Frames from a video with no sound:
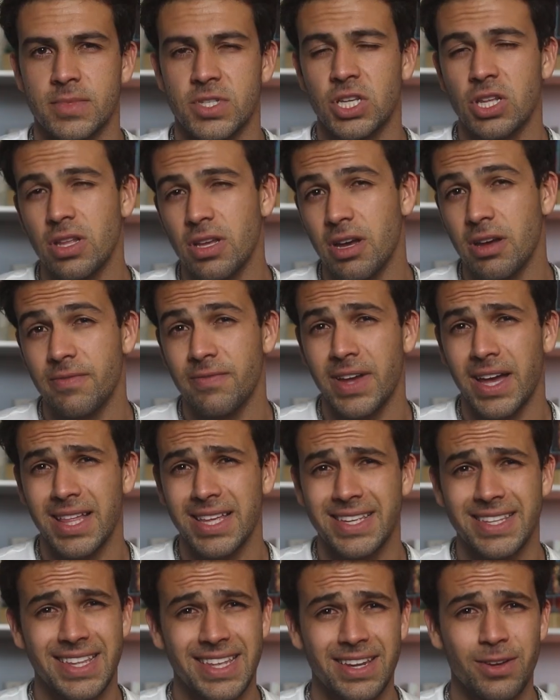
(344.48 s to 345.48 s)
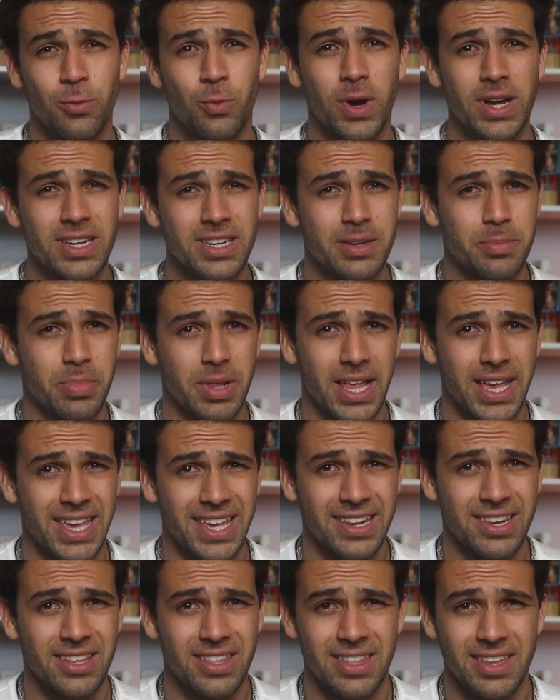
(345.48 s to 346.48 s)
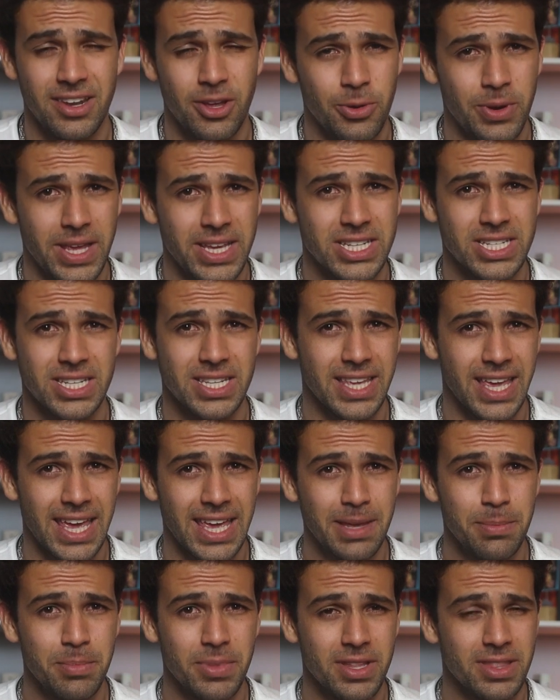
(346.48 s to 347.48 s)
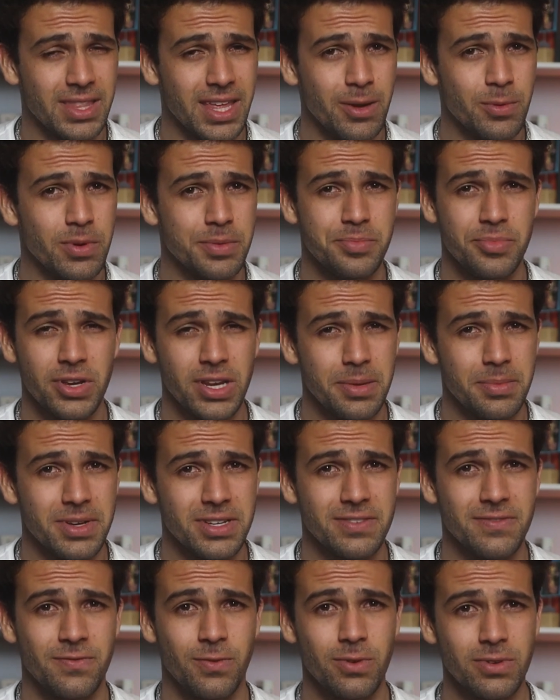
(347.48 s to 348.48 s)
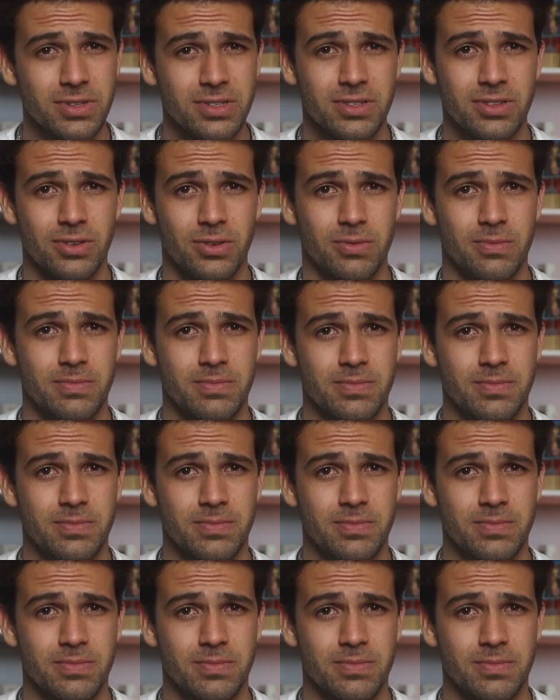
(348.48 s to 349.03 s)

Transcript: Silicon Valley didn't want to play into the donation game, but they were pretty much forced to.